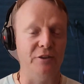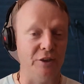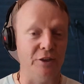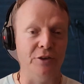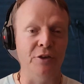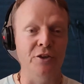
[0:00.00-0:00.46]

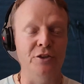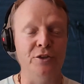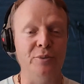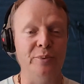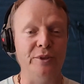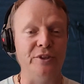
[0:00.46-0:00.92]
To
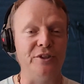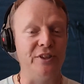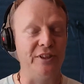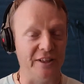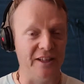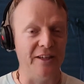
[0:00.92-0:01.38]
your point,
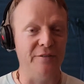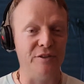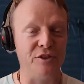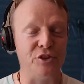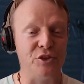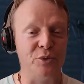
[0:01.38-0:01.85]
they're
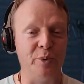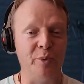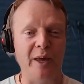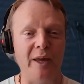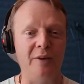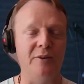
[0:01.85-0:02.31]
given
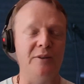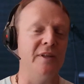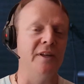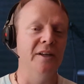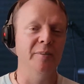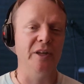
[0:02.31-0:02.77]
superpowers
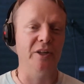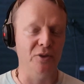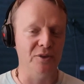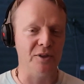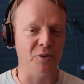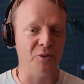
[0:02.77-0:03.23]
by
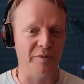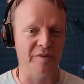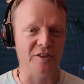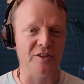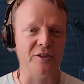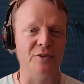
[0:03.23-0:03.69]
using
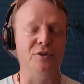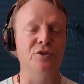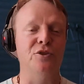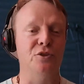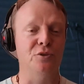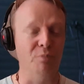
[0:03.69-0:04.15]
Revisto
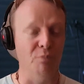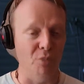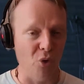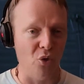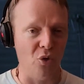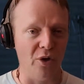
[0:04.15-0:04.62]
to do
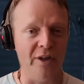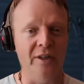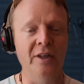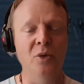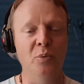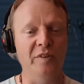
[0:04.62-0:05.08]
more
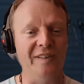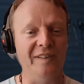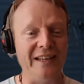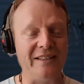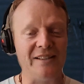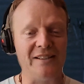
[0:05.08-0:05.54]
with
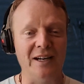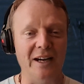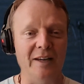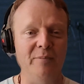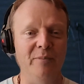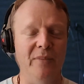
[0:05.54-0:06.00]
less
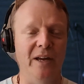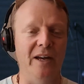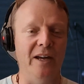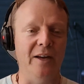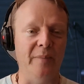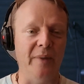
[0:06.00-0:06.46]
time
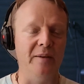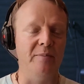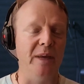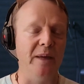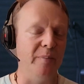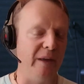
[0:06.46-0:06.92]

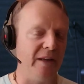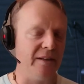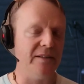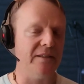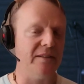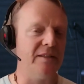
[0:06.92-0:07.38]
and make
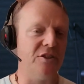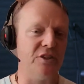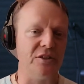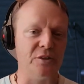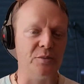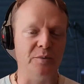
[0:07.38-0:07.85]
better
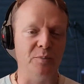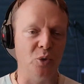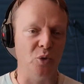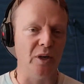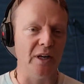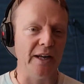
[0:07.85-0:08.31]
decisions with
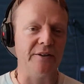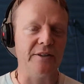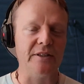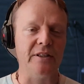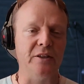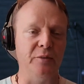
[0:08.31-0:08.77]
more
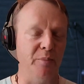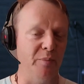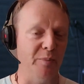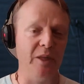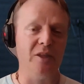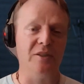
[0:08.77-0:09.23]
clarity
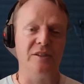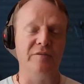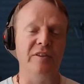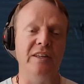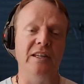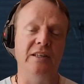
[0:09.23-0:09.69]
because
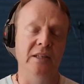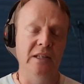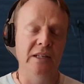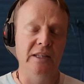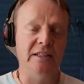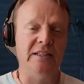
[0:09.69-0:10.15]
the
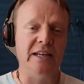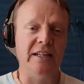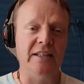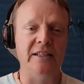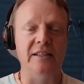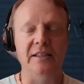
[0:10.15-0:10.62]

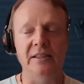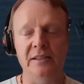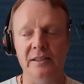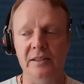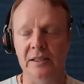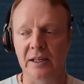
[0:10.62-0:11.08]
data
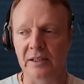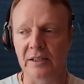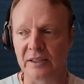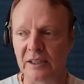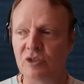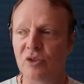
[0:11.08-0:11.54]
is
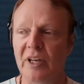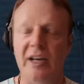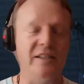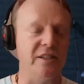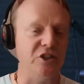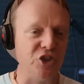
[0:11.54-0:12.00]

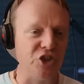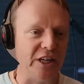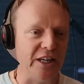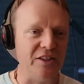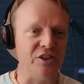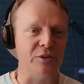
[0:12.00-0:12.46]
centralized and
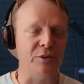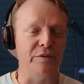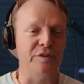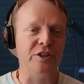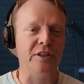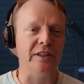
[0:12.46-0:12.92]
shared so
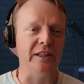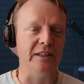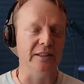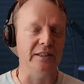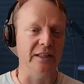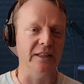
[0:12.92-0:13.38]
efficiently
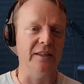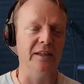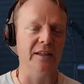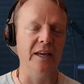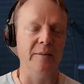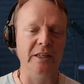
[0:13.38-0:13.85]
in
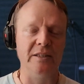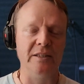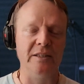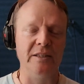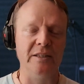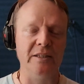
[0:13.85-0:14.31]
the gaming
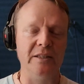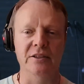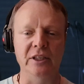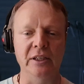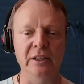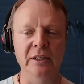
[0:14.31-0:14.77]

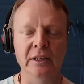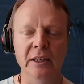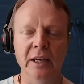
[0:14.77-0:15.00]
technology.